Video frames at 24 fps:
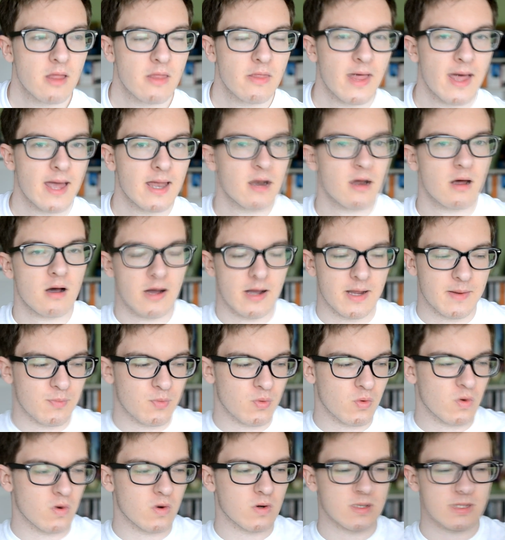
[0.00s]
Then I
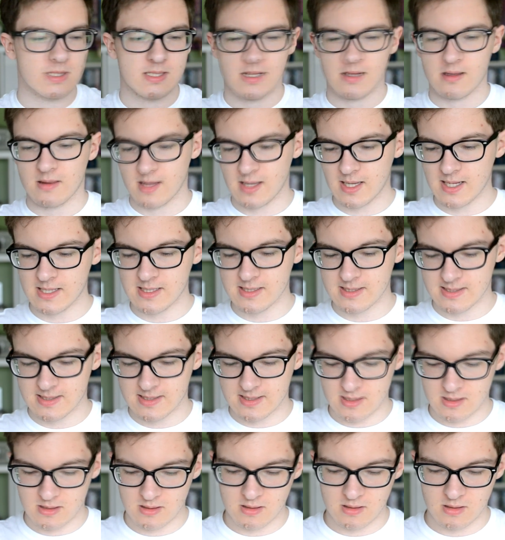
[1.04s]
bought these
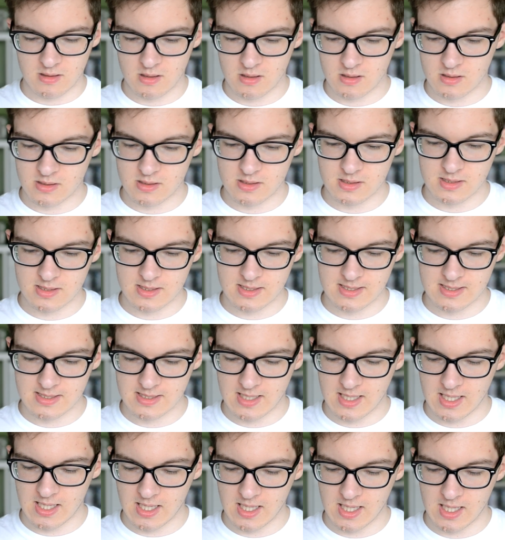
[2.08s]

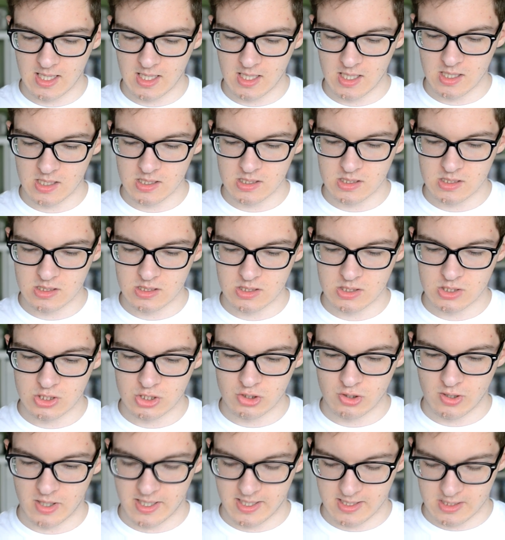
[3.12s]
skinny
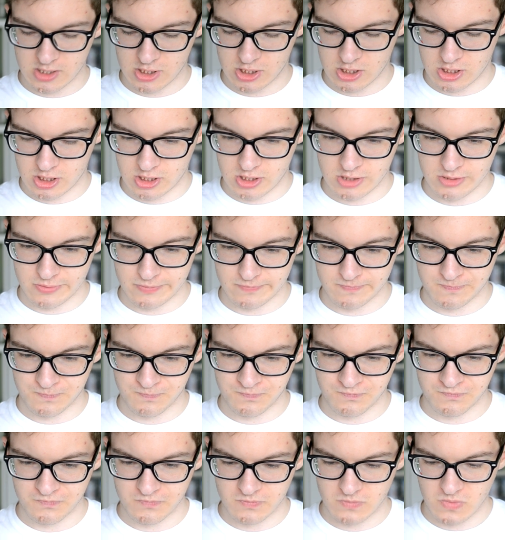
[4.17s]
stretch,
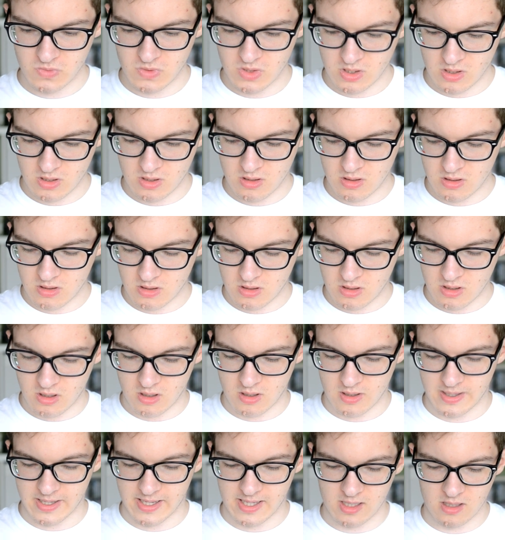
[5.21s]

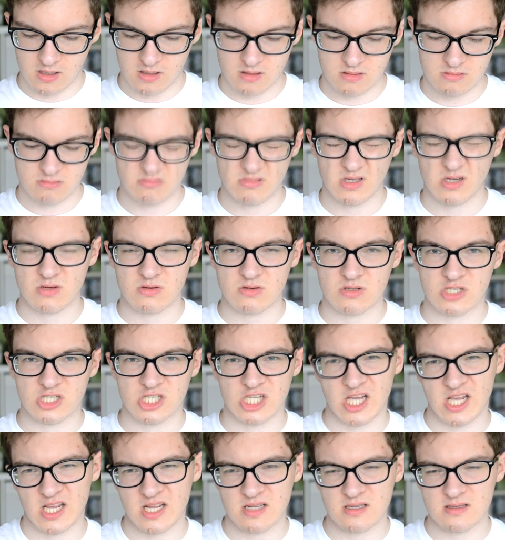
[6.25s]
like, they're not
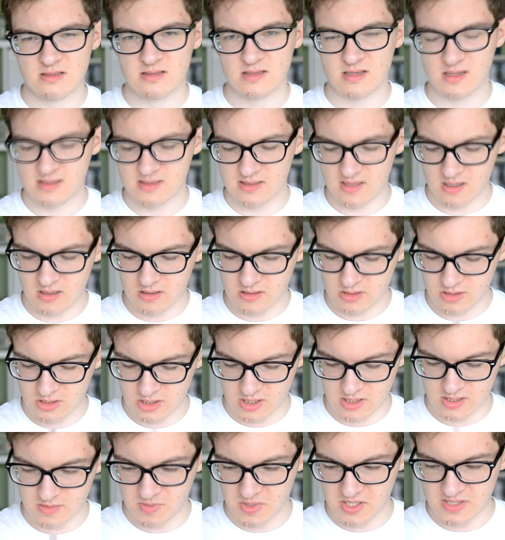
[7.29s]
jeans as such,
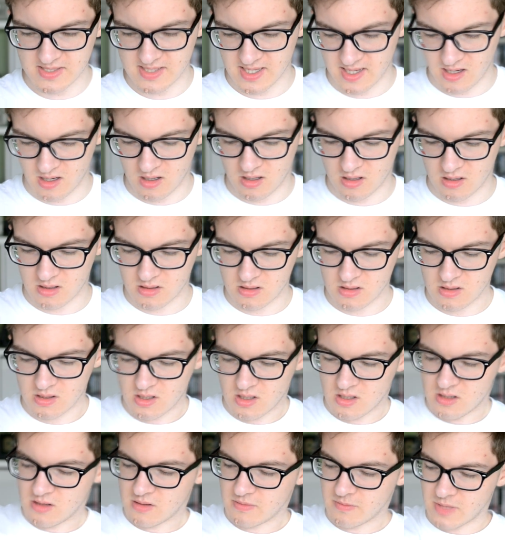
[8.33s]
I suppose they are,
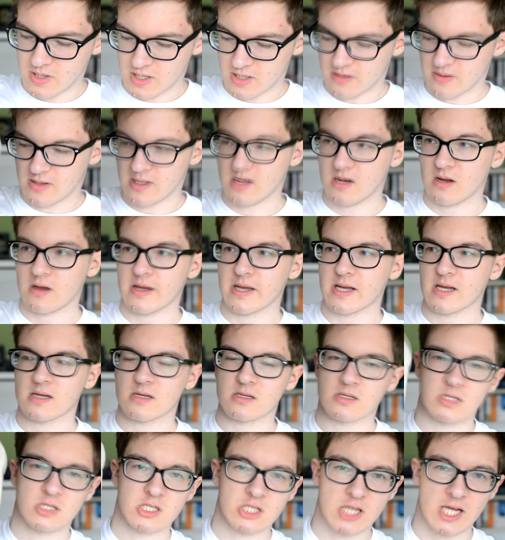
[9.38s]
but they're
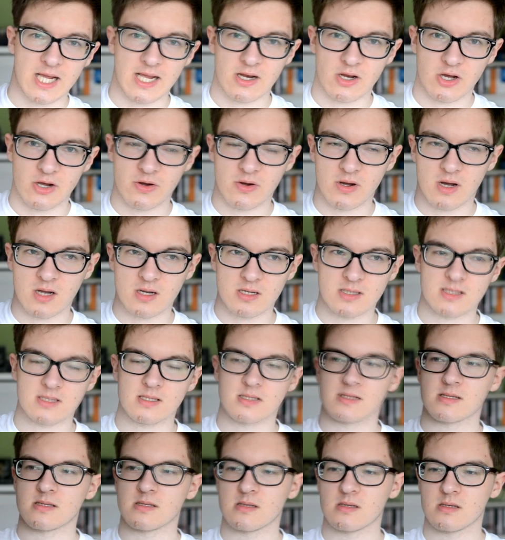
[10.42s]
like chino
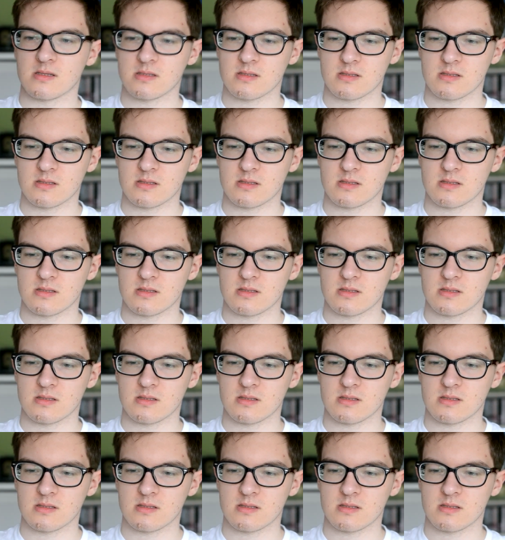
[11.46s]
colours.